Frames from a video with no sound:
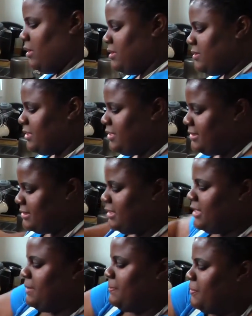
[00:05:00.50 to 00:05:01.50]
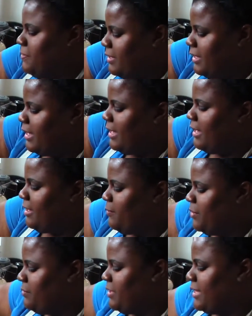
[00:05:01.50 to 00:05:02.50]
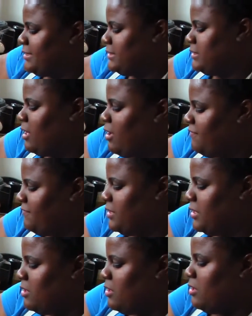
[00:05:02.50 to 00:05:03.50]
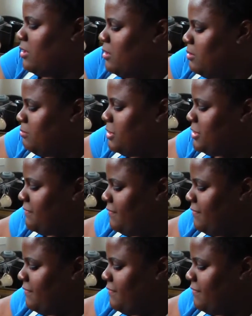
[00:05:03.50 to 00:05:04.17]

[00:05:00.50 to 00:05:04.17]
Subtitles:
so it doesn't keep cooking and we don't get soft and mushy